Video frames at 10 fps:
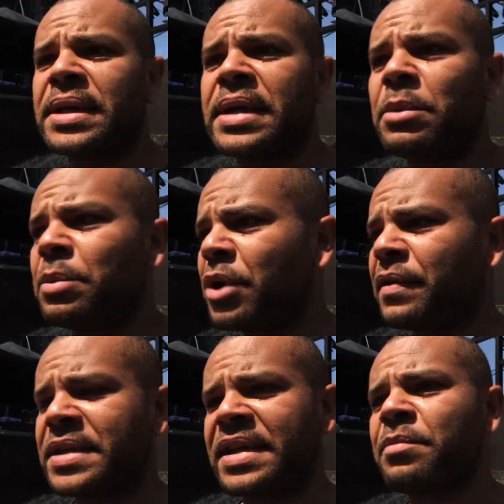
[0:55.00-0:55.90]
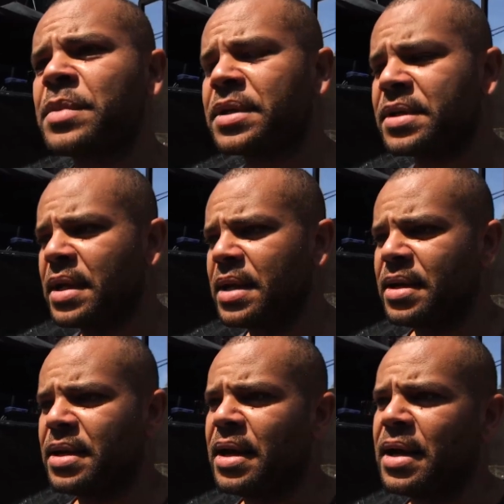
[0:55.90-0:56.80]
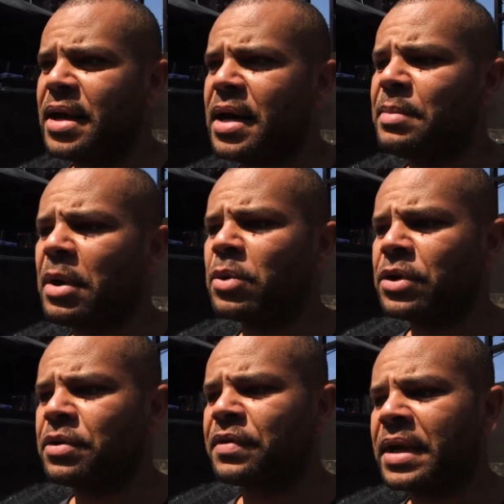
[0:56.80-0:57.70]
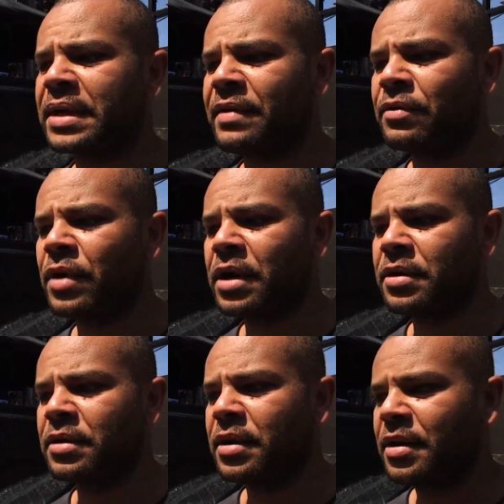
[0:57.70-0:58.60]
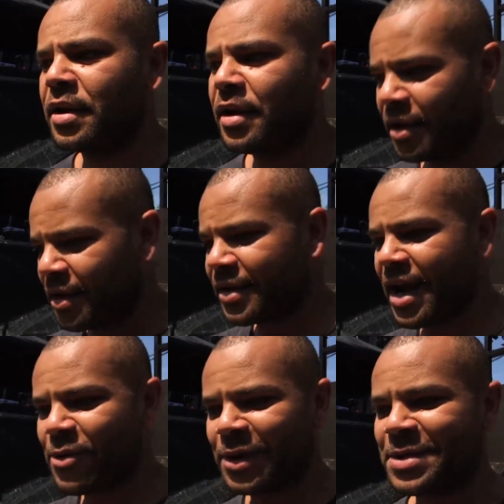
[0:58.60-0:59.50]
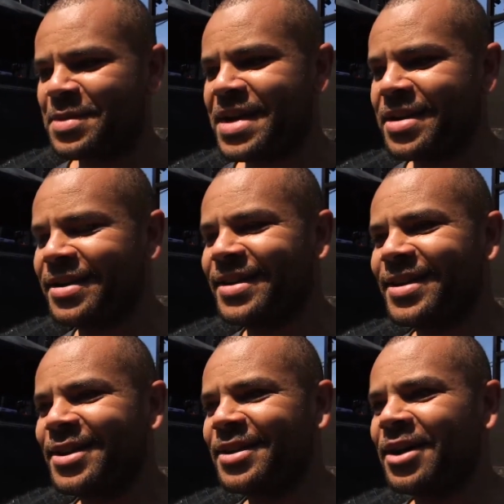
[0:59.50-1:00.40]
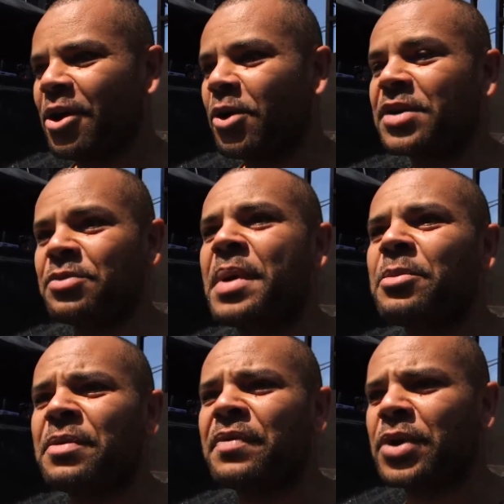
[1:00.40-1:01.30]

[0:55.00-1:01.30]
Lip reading: It didn't come in previous governments, but we do thank Kevin Rudd, and Kay Rudd's a man, and you know, I always remember him